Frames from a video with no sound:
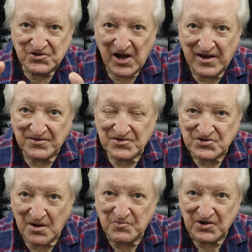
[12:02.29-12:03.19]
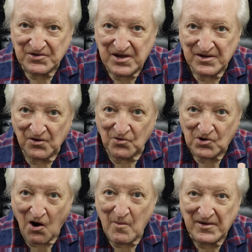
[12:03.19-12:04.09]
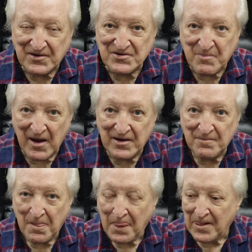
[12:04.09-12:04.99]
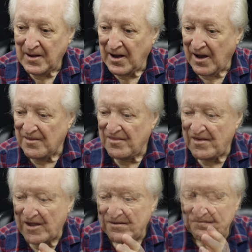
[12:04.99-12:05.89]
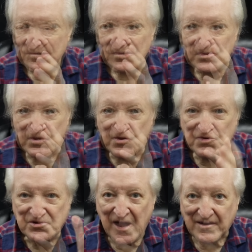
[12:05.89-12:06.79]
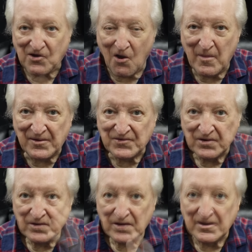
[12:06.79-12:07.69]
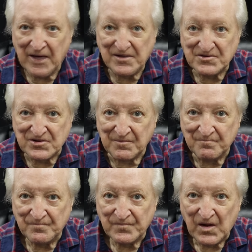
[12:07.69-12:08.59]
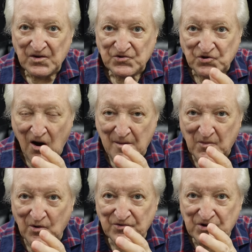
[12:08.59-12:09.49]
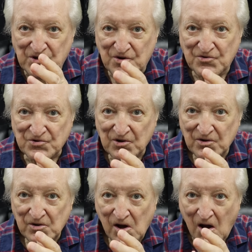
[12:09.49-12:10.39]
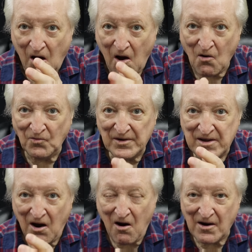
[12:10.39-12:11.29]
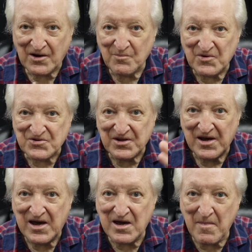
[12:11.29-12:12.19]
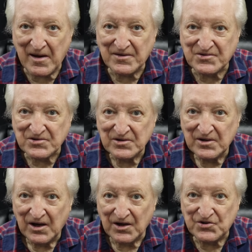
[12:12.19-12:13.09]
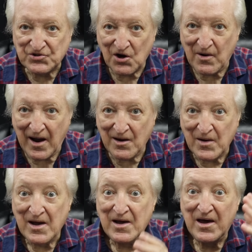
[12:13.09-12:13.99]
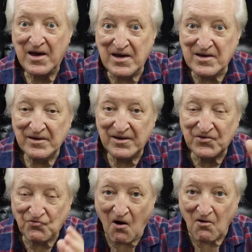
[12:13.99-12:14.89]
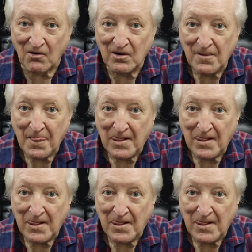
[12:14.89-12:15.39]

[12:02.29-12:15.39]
Take the subject or comment he's made and then use that comment against him. So I'm going to use only arguments that he makes and show how he is wrong.